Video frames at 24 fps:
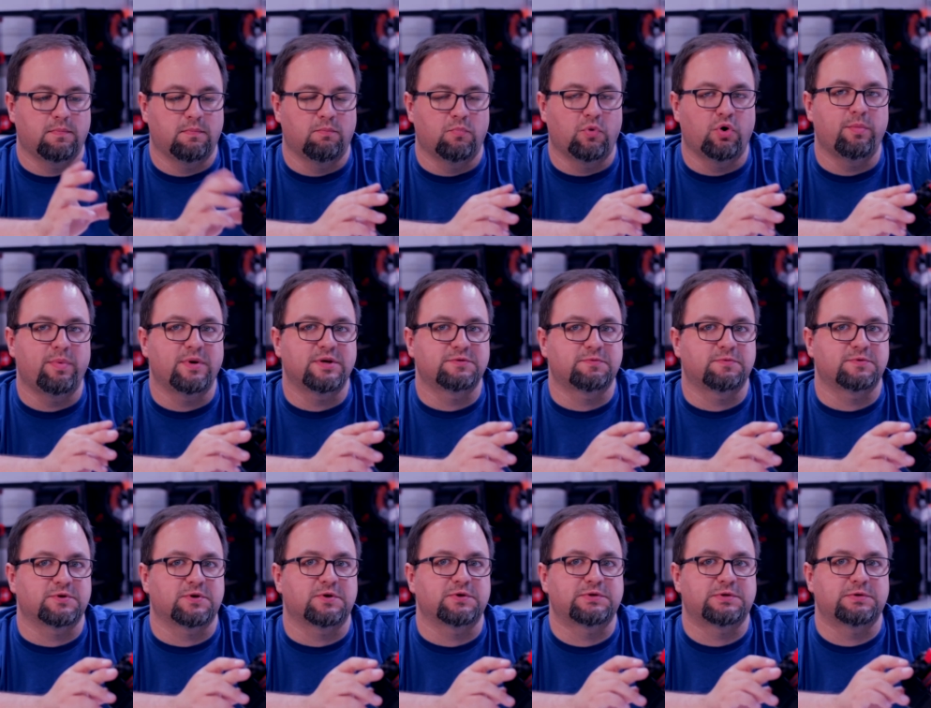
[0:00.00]
Mobius
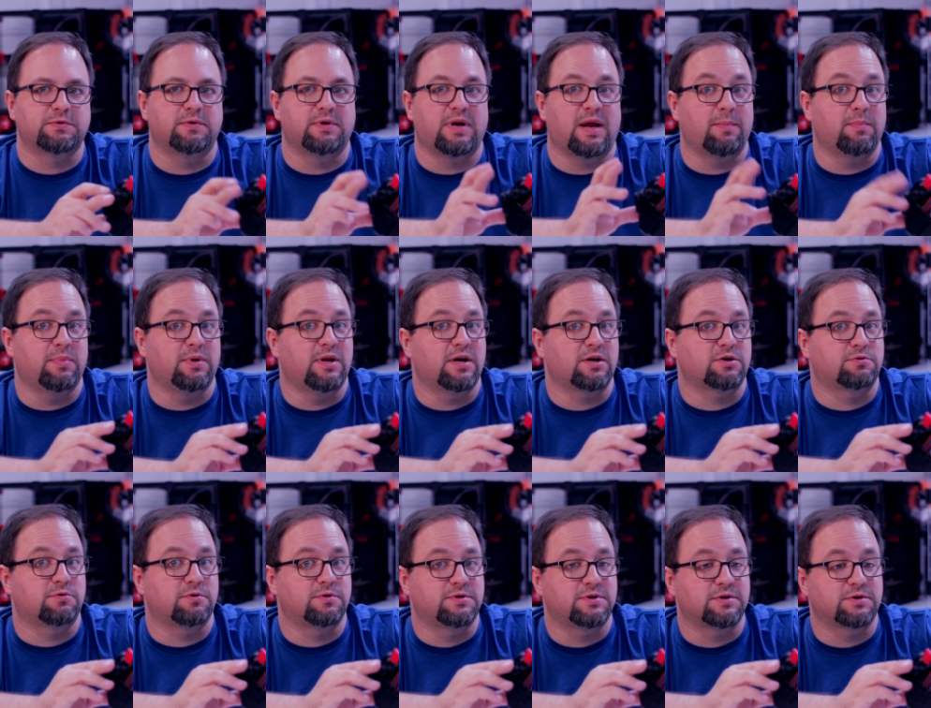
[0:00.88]
was also an
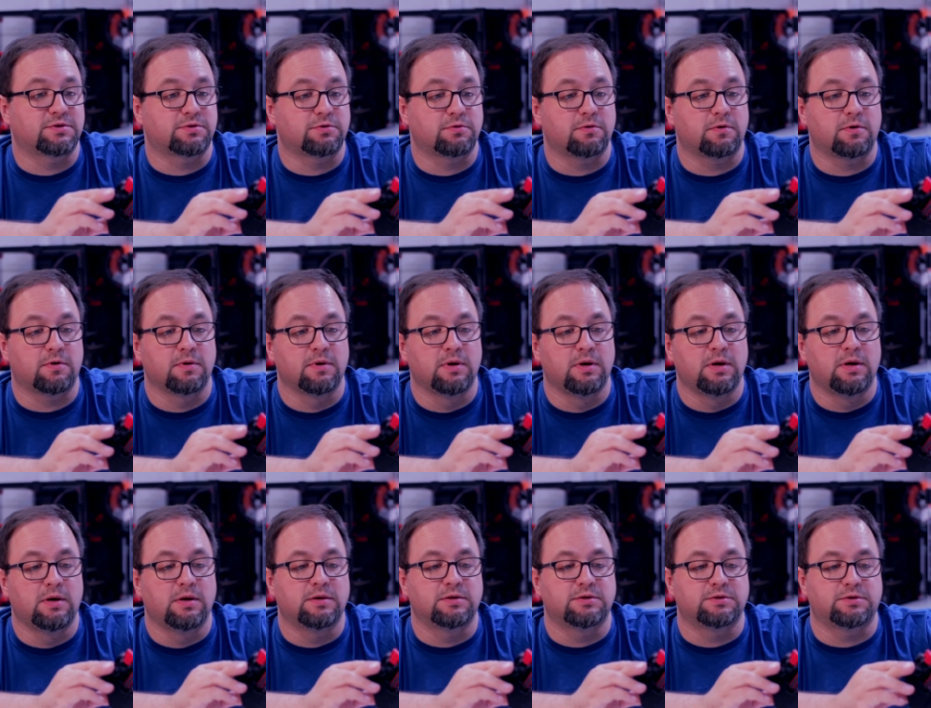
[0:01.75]
ambidextrous extruder,
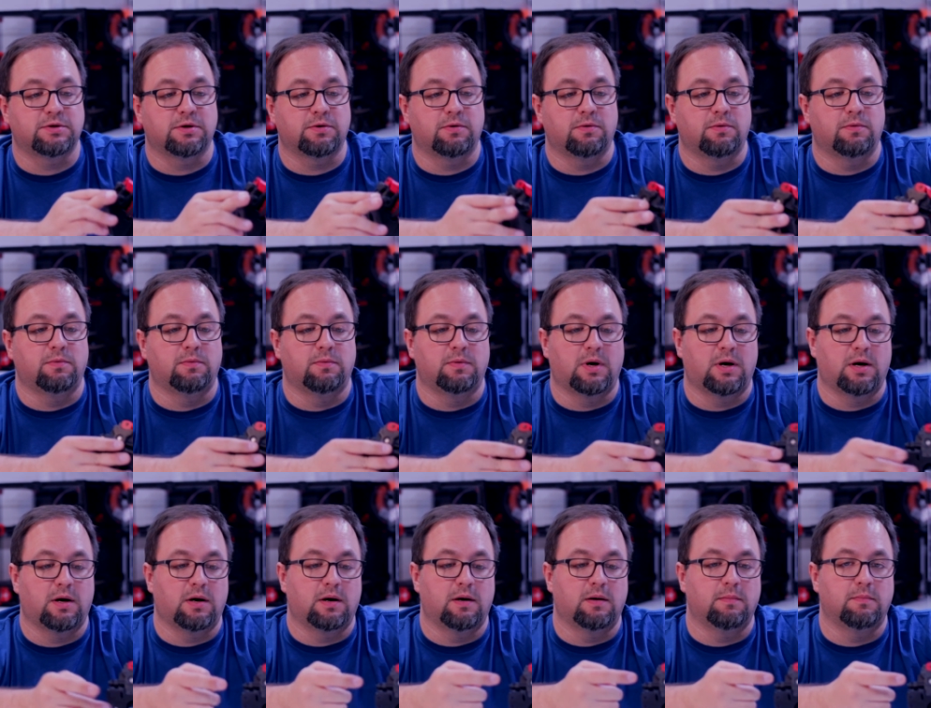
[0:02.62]
so
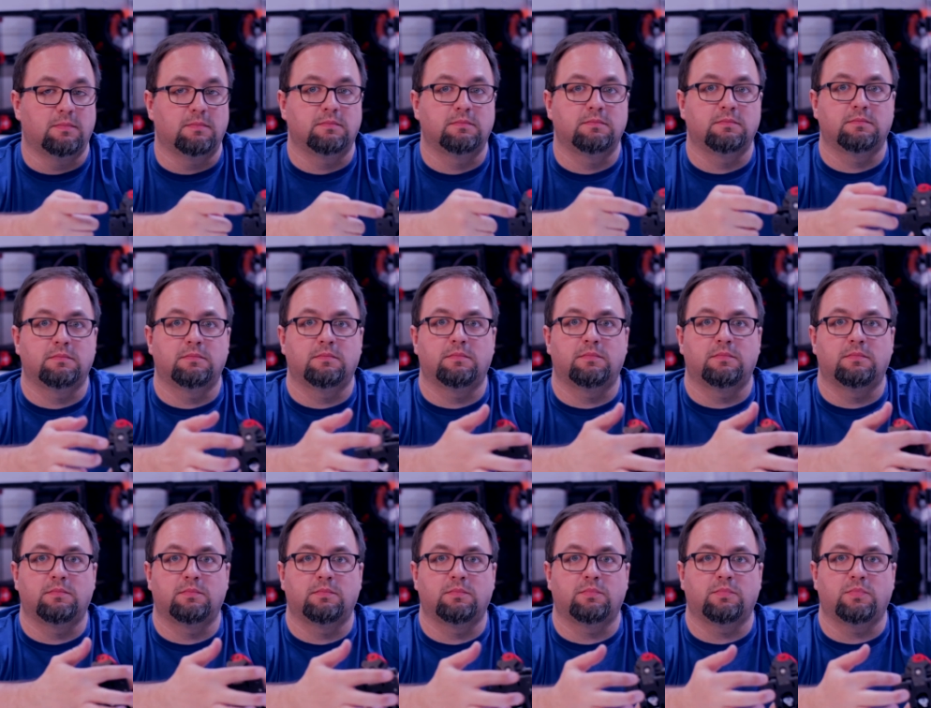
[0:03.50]
um,
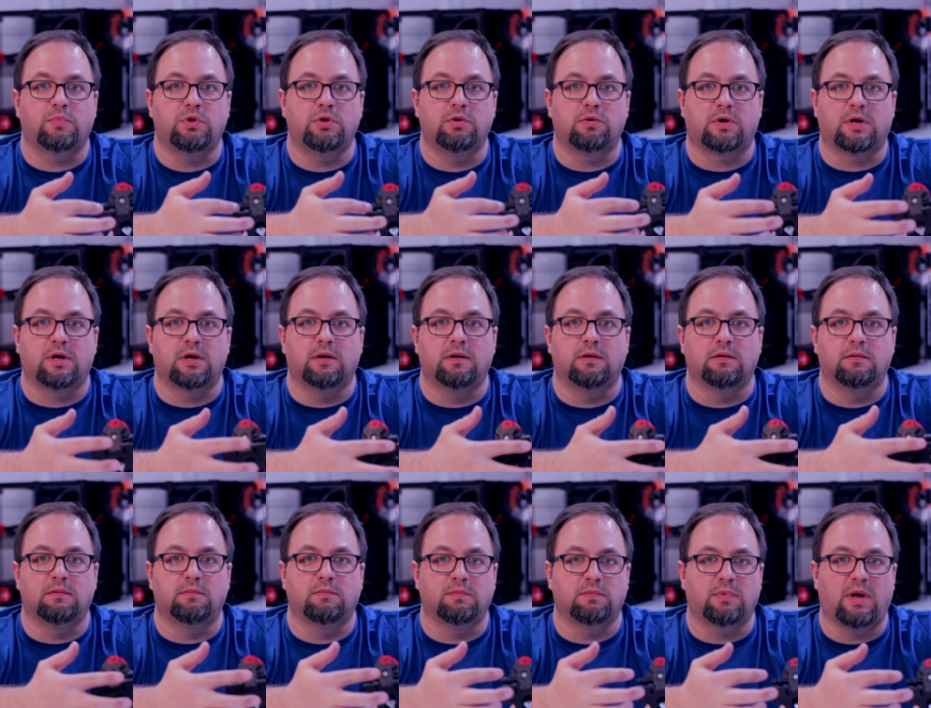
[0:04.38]
you
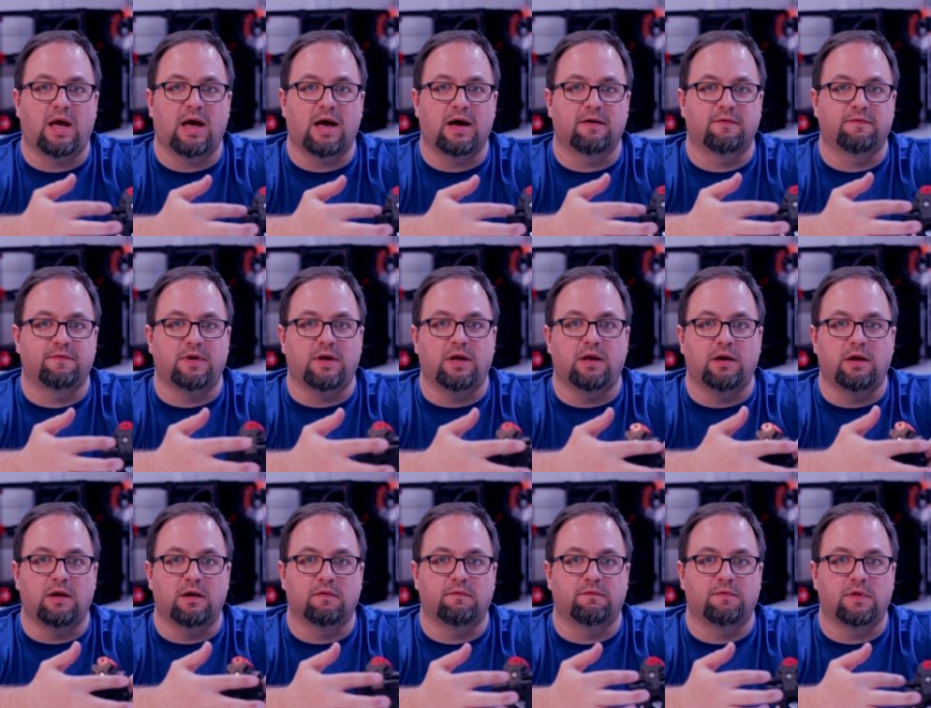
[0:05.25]
can have
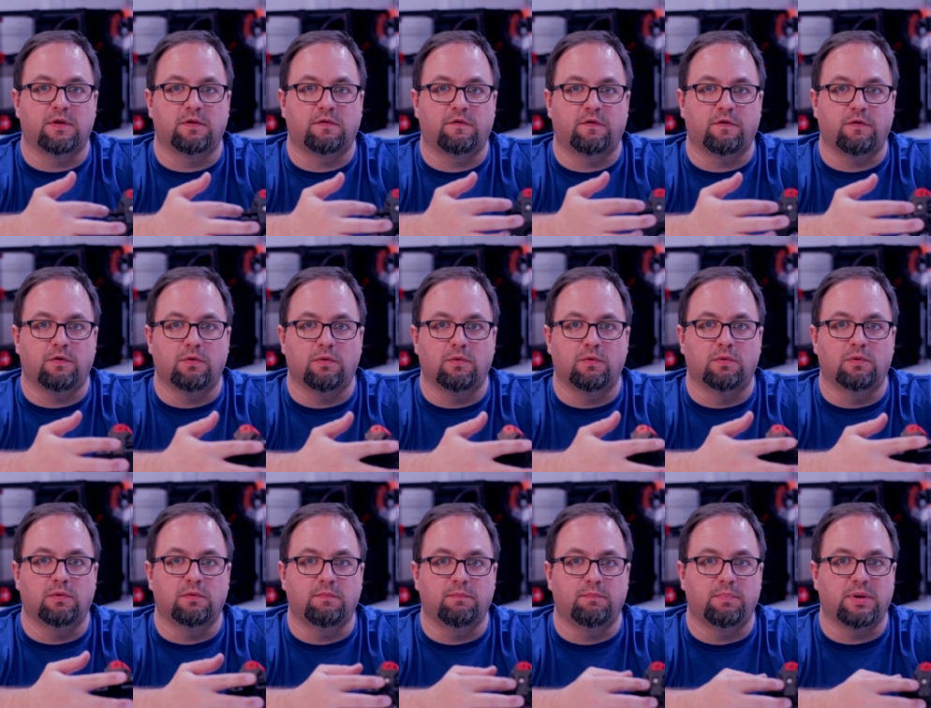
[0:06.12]
any of the
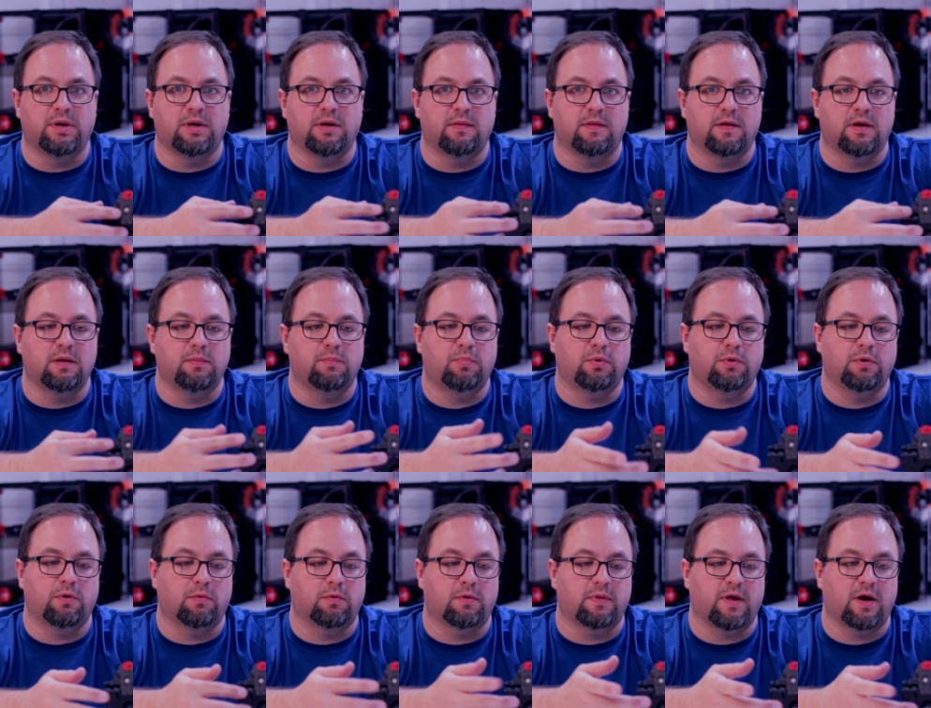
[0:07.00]
two be the
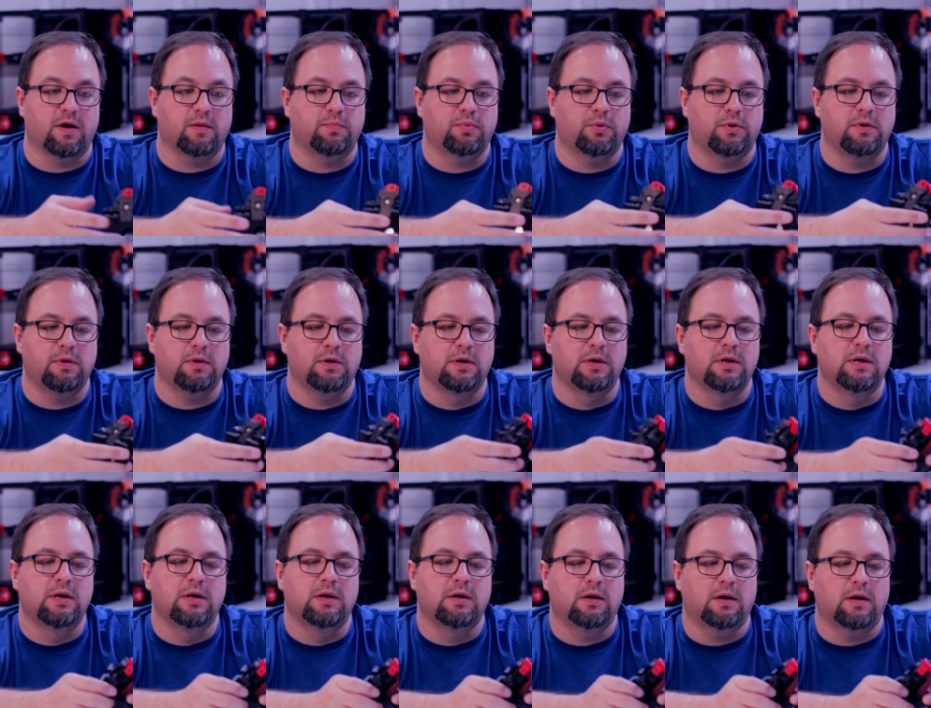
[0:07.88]
input or the output,
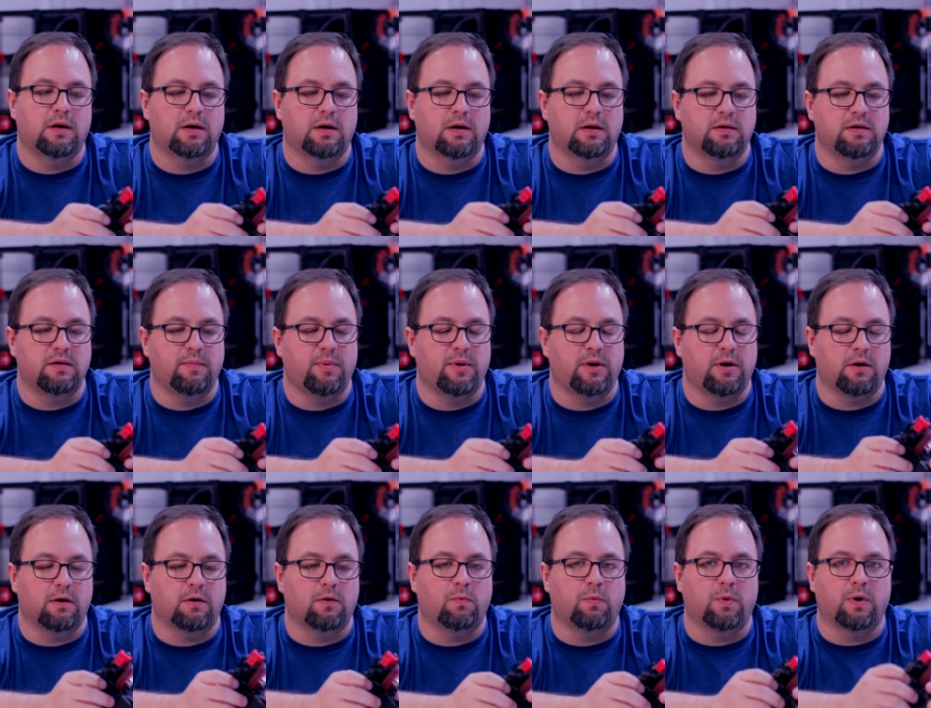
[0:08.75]
uh,
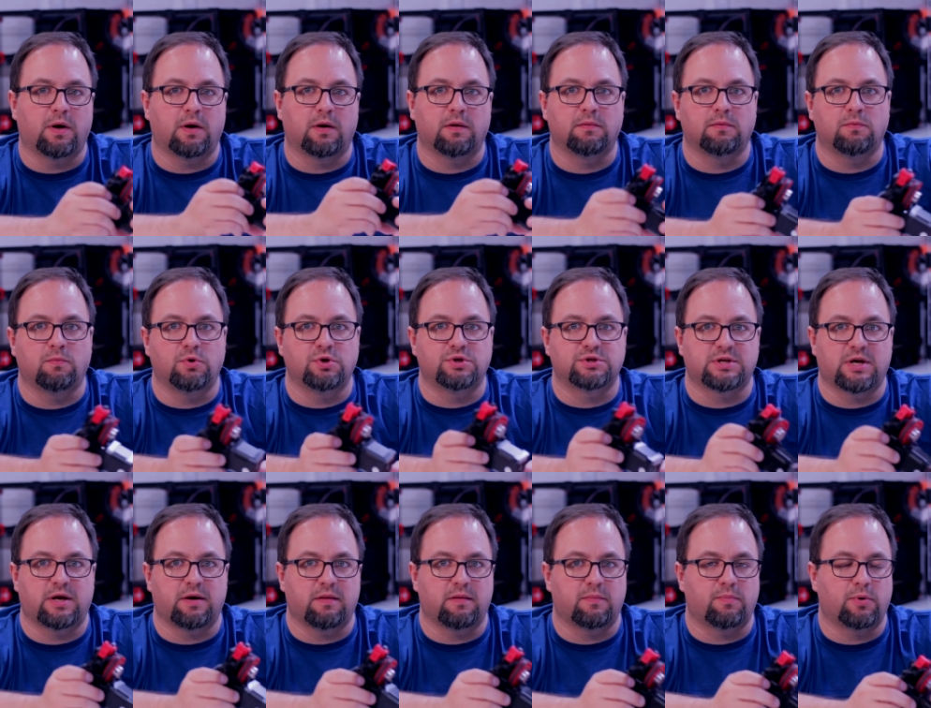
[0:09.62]
depending on where which
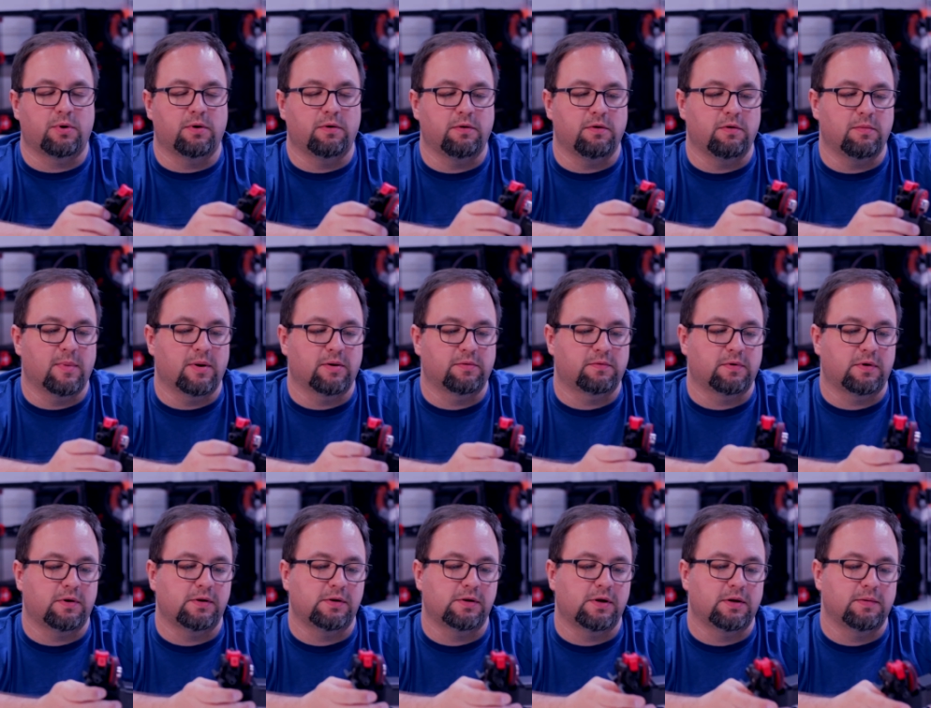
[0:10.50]
side of the printer you
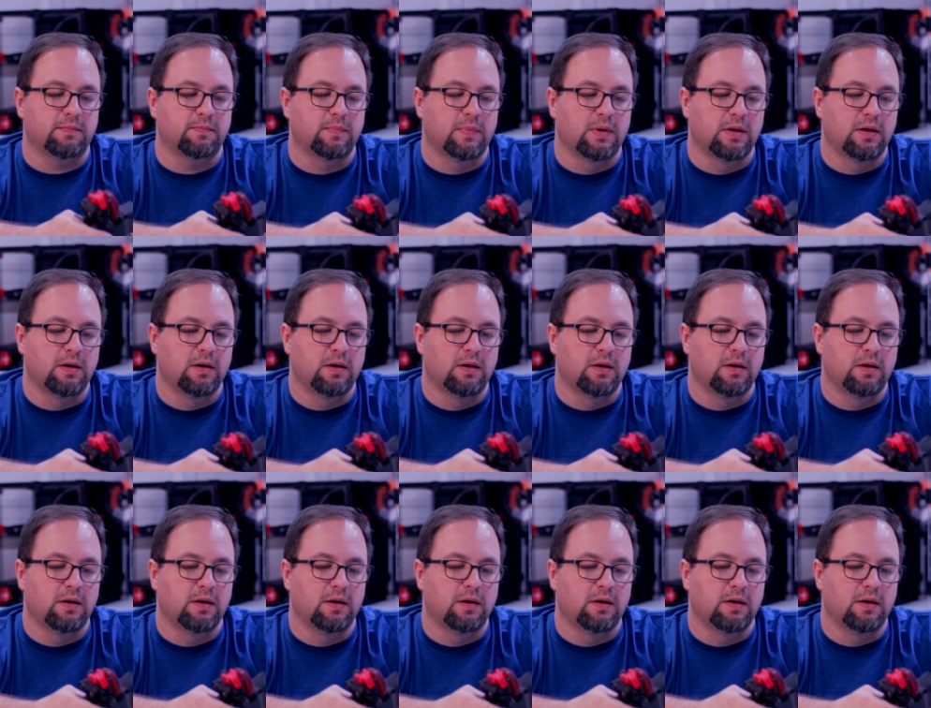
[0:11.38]
mounted it on.